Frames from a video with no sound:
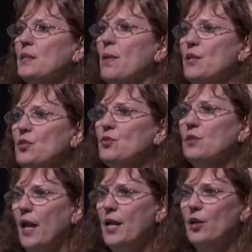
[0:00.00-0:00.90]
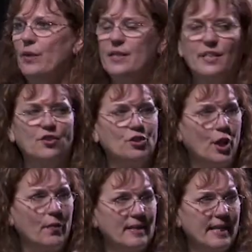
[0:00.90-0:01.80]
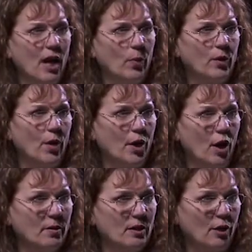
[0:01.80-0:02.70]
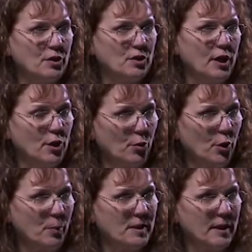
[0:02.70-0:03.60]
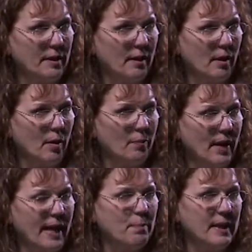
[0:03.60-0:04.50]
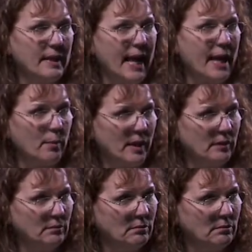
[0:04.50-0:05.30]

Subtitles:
semesters later and said, that's how we run our study groups in AP Anatomy.